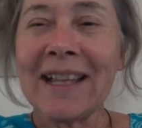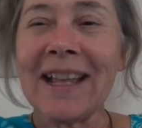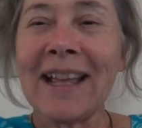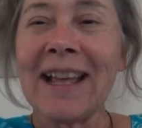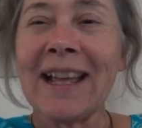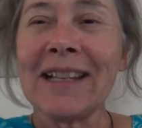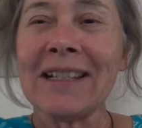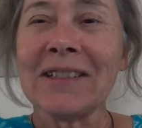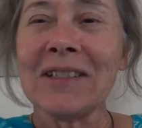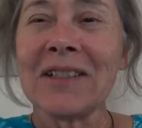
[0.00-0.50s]

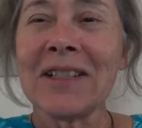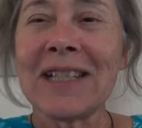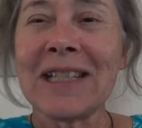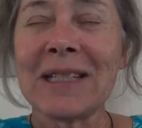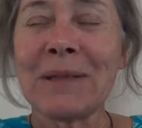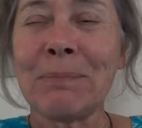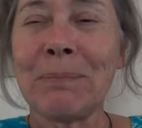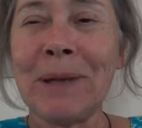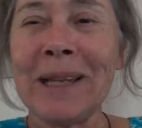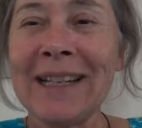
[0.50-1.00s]
and
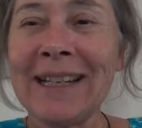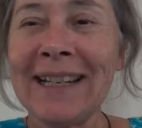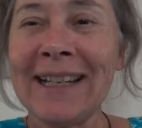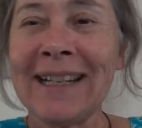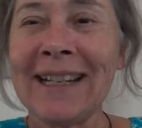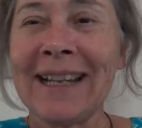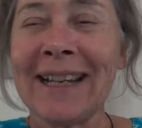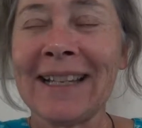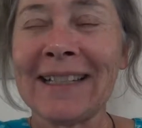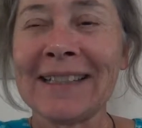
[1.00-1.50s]

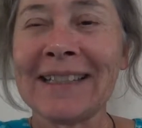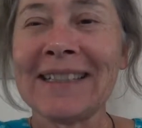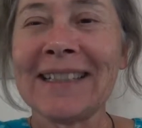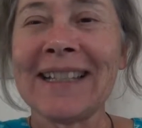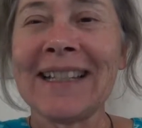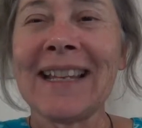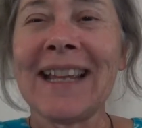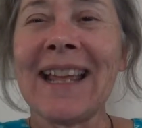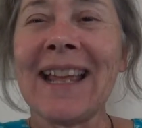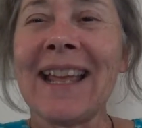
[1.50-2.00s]
spinning and,
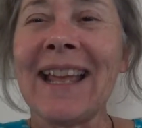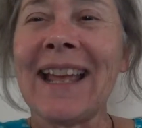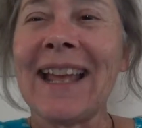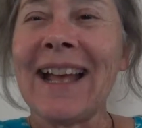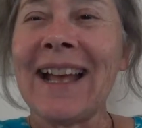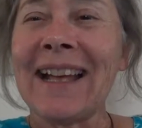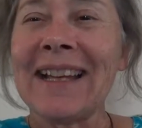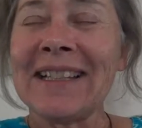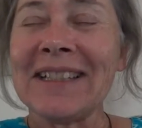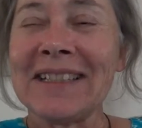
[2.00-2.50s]

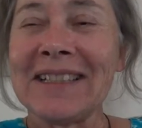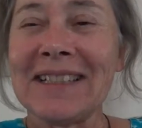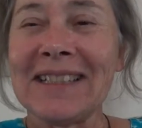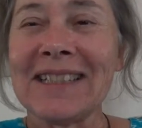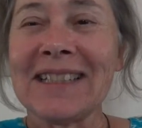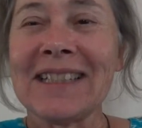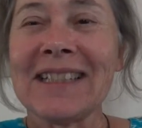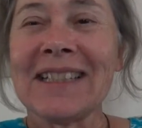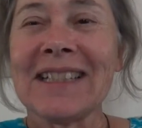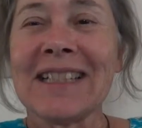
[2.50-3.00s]

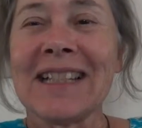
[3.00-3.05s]
and